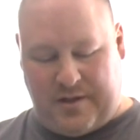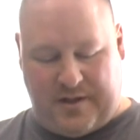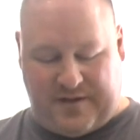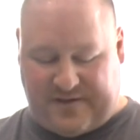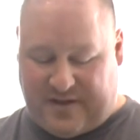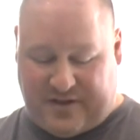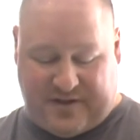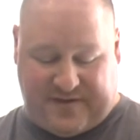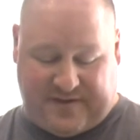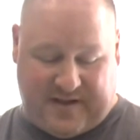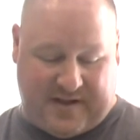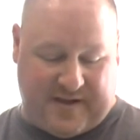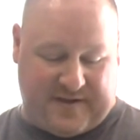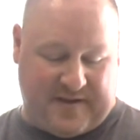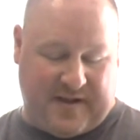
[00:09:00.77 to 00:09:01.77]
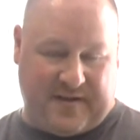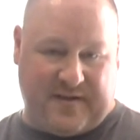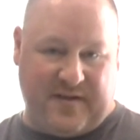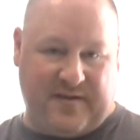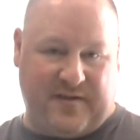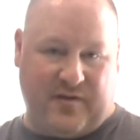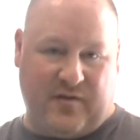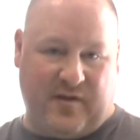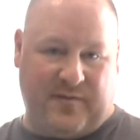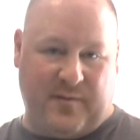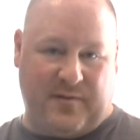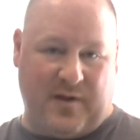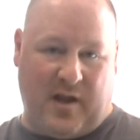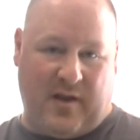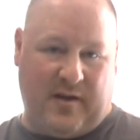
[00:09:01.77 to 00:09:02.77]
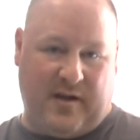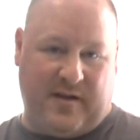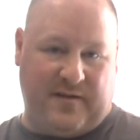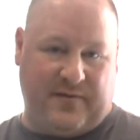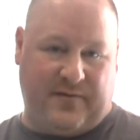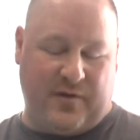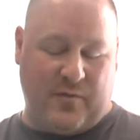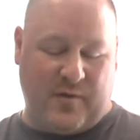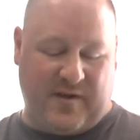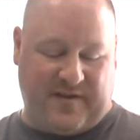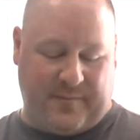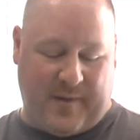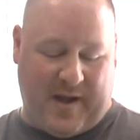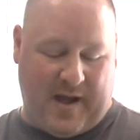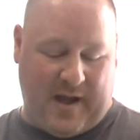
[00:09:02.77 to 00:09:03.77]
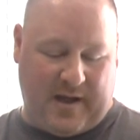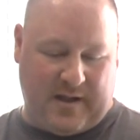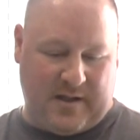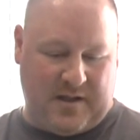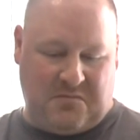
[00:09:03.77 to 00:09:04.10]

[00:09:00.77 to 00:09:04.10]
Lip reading: Because like I said, since the Christmas holidays a few months back,